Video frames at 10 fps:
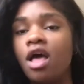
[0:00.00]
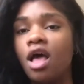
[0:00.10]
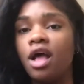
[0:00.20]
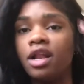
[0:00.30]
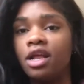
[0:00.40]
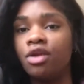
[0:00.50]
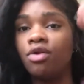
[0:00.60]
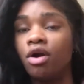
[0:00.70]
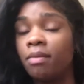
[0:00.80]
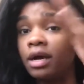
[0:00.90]
And then, you
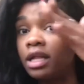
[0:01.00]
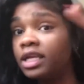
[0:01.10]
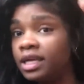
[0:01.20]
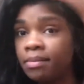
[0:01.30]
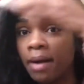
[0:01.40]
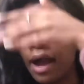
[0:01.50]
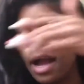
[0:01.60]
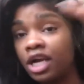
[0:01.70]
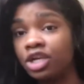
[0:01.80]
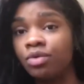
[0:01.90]
know, I'm gonna clean my
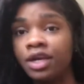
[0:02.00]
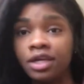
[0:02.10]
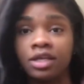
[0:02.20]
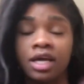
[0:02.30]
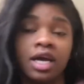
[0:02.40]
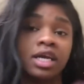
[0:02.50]
actual hairline,